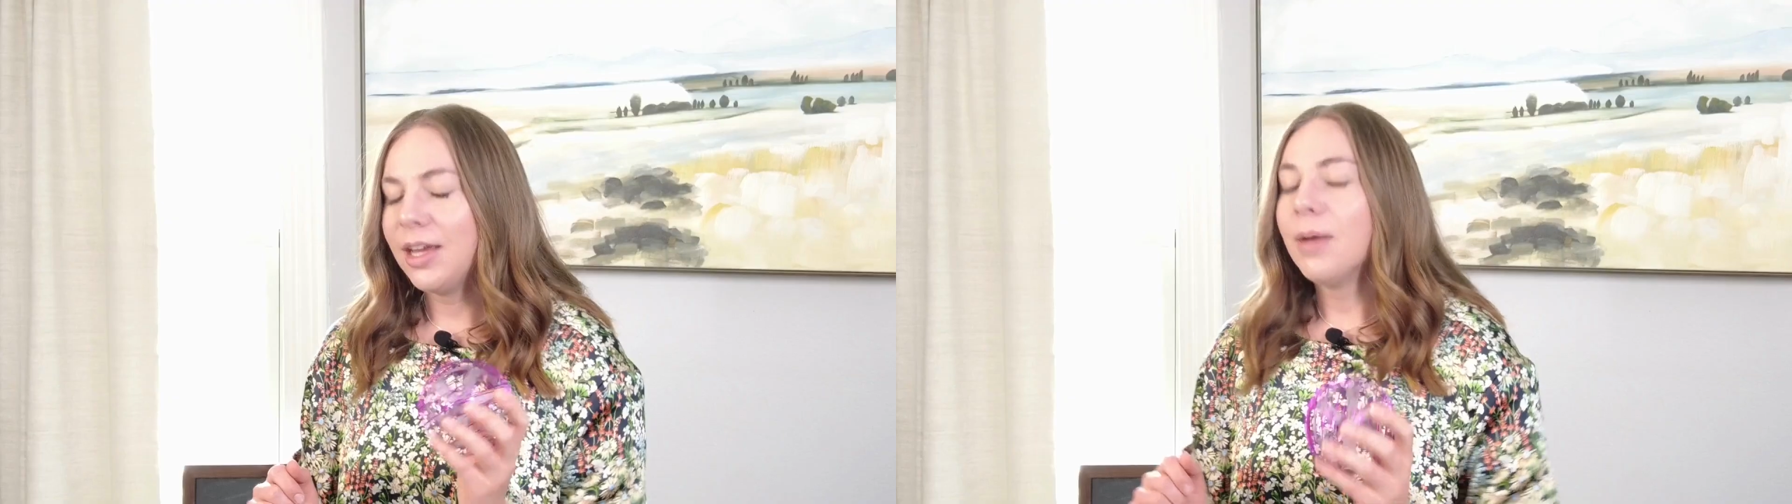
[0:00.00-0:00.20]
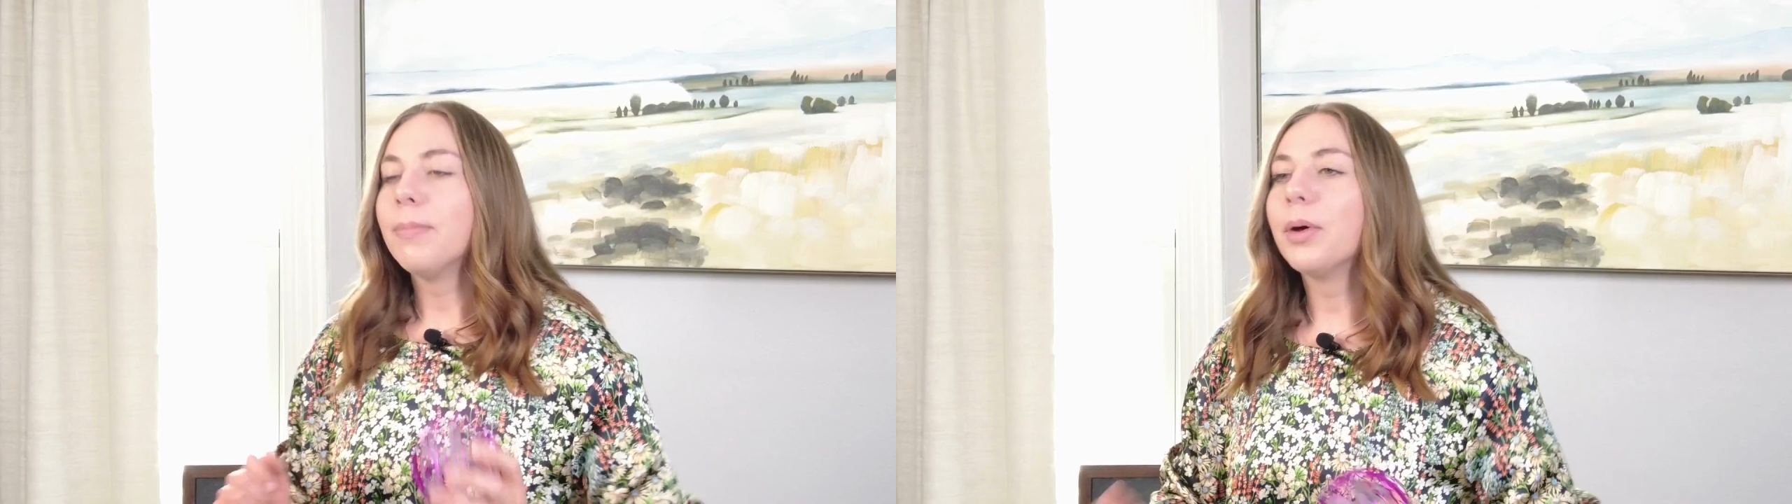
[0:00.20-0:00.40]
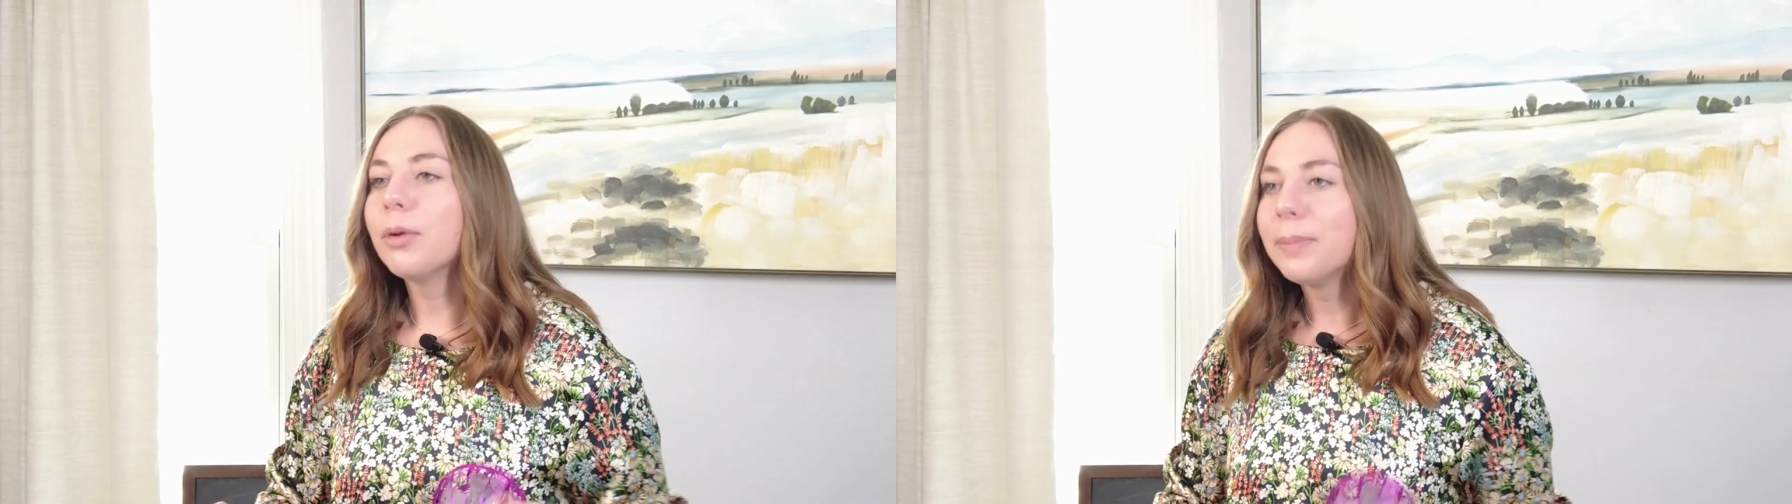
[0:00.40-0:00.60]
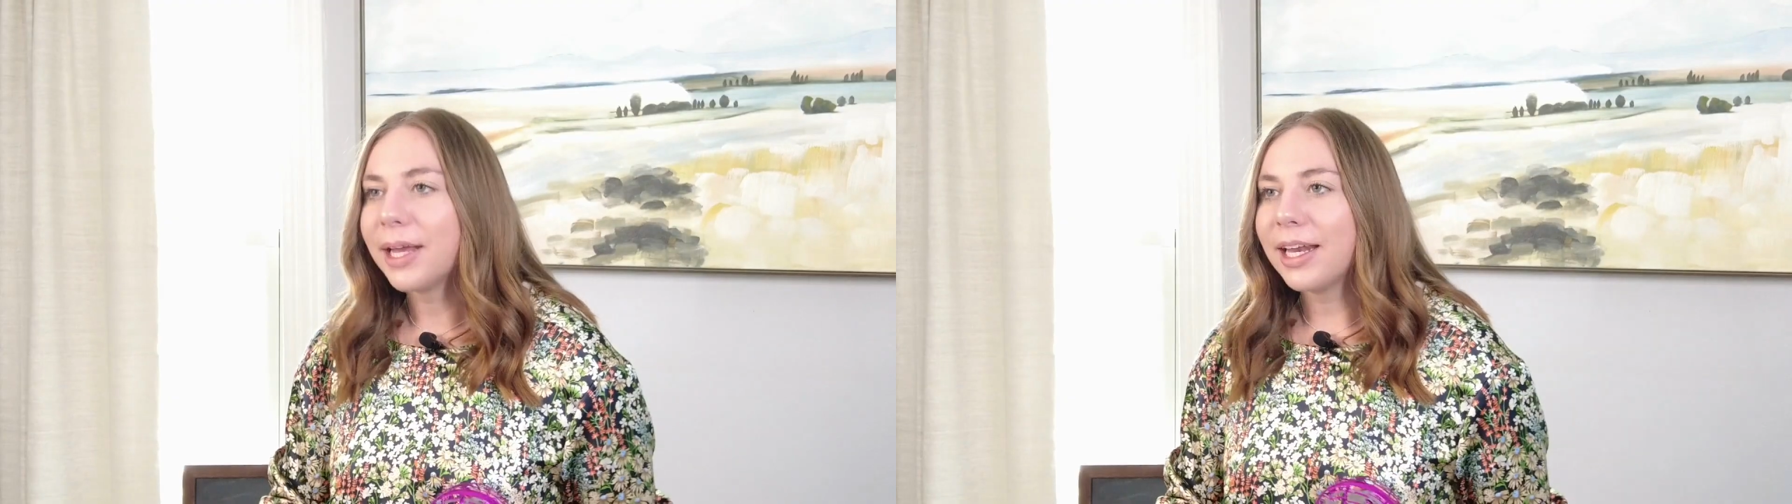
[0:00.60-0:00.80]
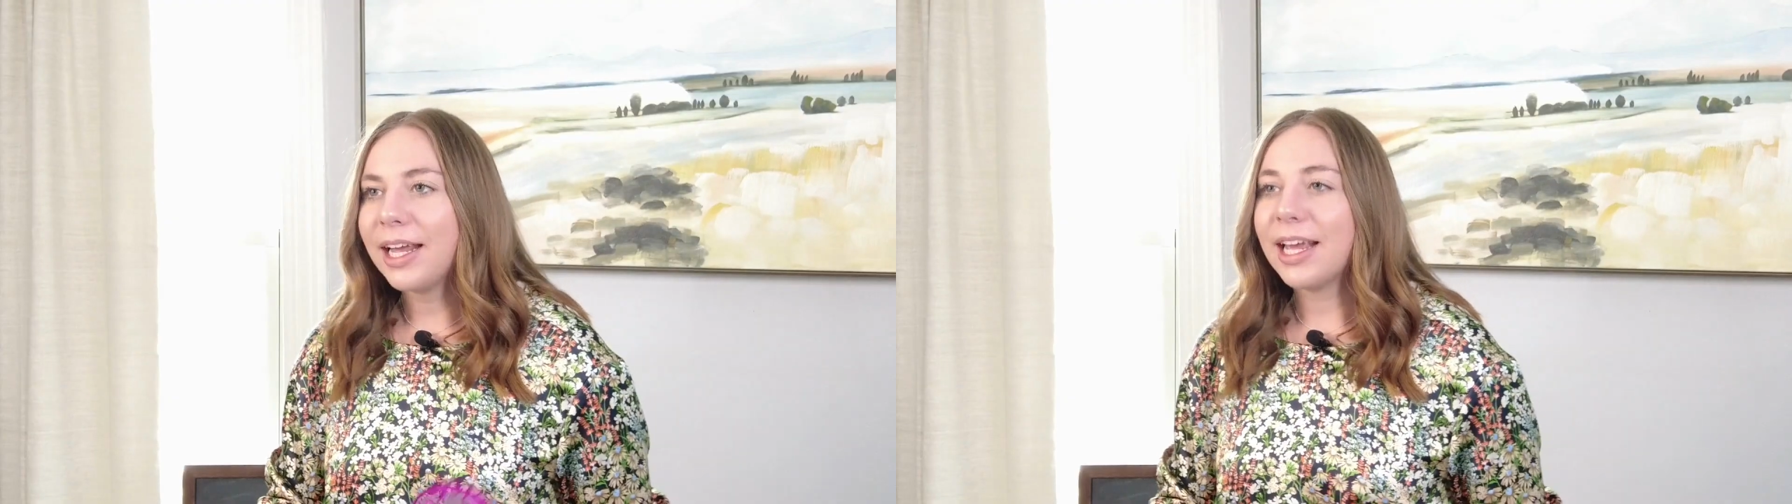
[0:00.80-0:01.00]
Motor
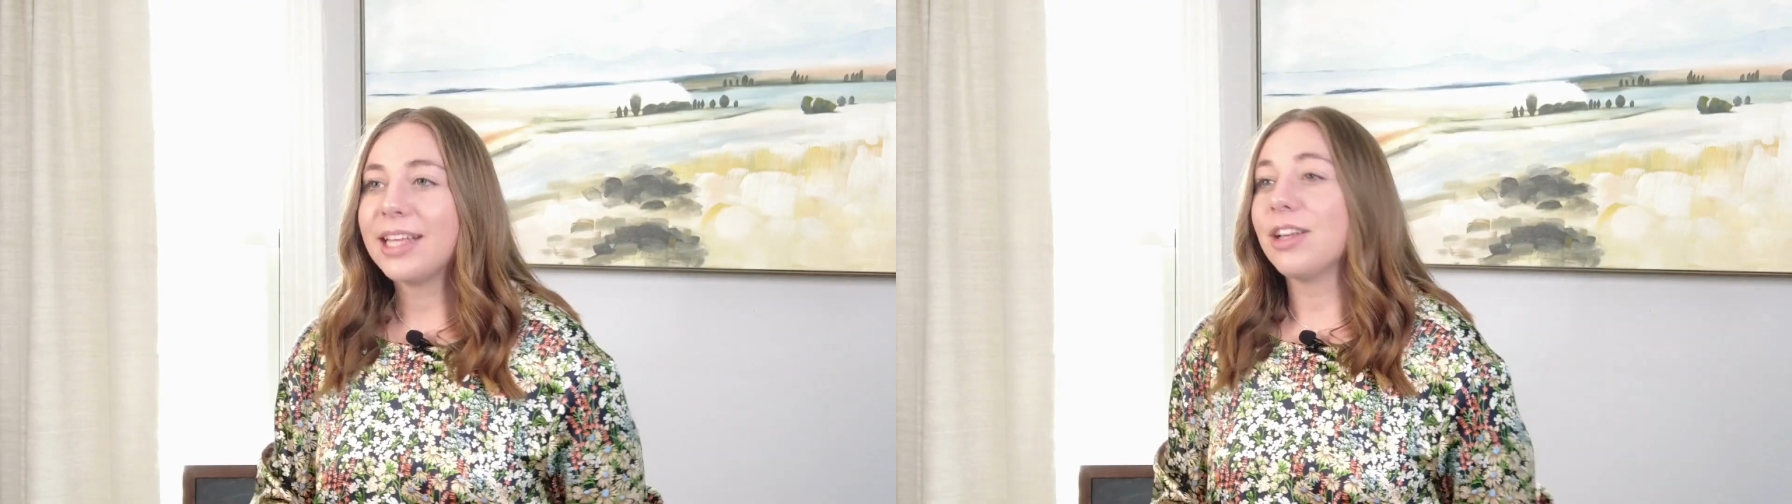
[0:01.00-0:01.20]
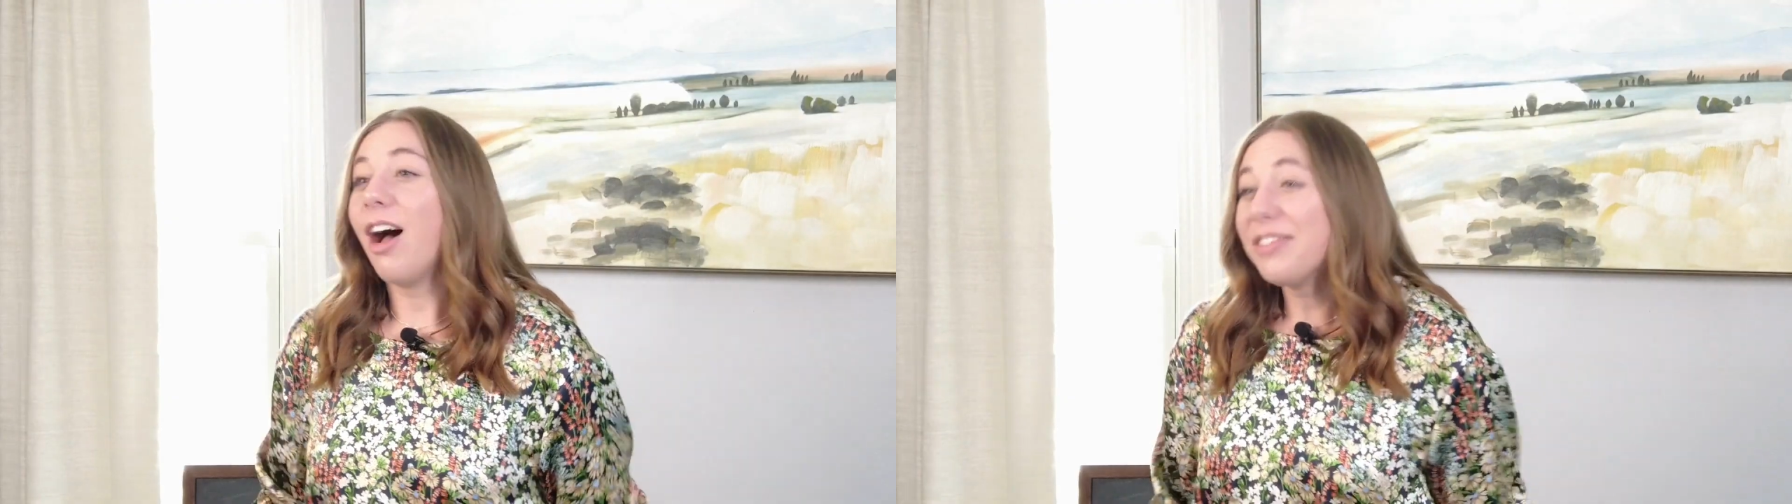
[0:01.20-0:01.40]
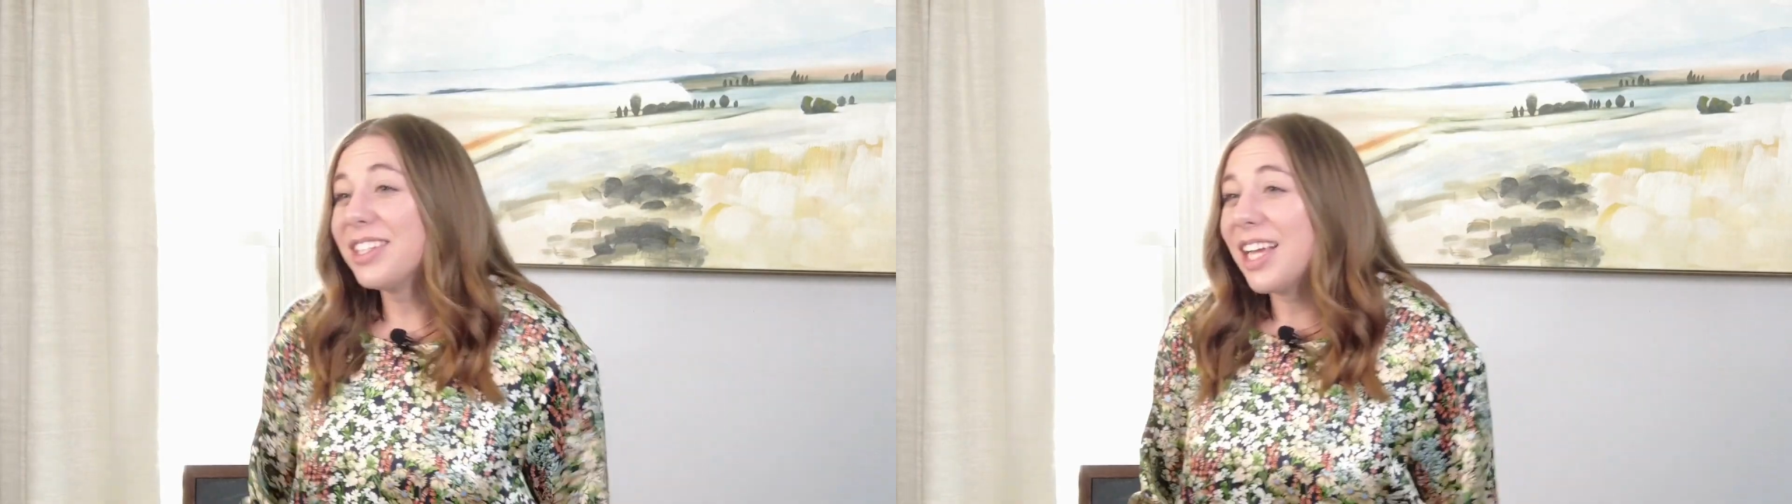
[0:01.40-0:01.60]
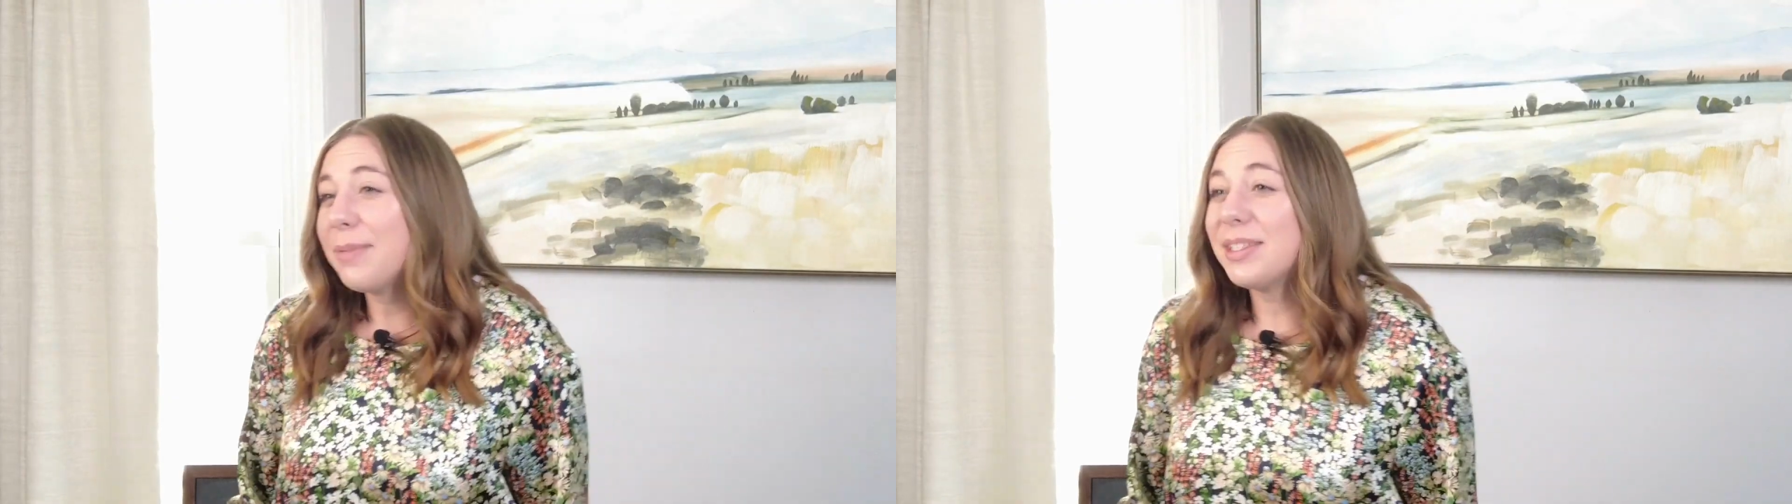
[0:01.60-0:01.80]
planning is oftentimes